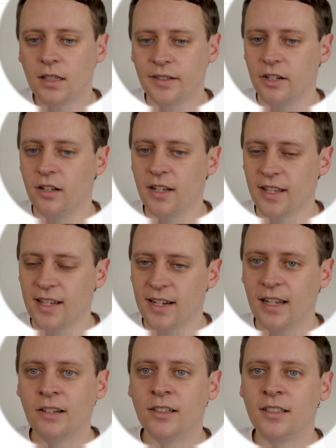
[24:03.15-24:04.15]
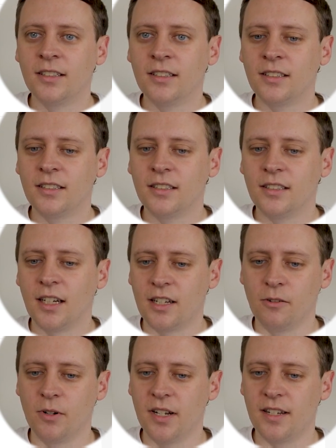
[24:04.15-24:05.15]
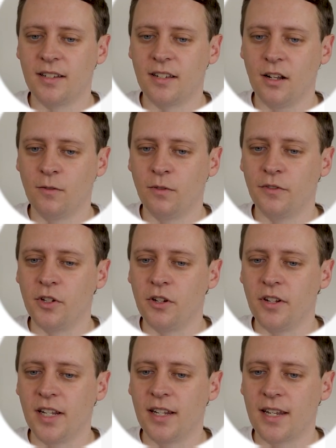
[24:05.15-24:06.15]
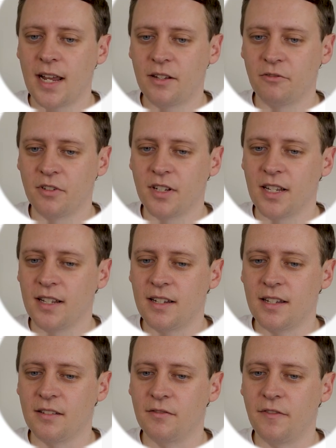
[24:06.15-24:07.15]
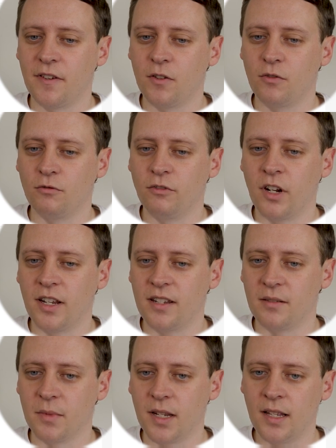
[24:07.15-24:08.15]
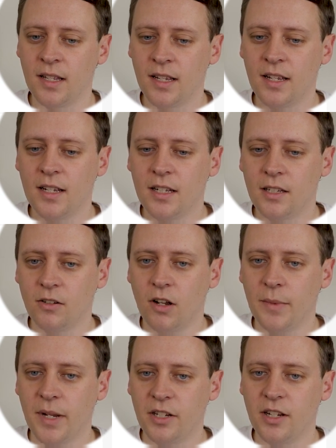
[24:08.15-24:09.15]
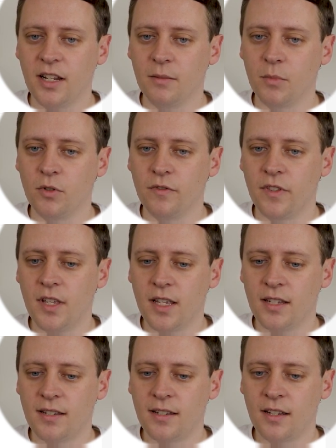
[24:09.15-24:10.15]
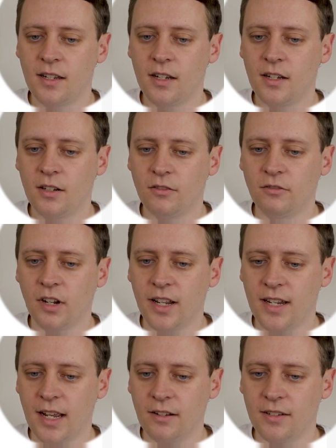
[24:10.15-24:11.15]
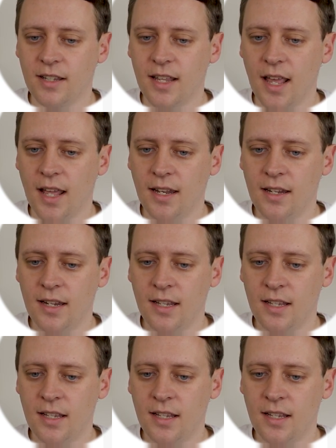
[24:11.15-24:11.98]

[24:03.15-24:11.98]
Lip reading: I don't like that now. I don't want it to start off with do you need a tax receipt? It doesn't feel right to me. So I'm actually going to move this right down to the end.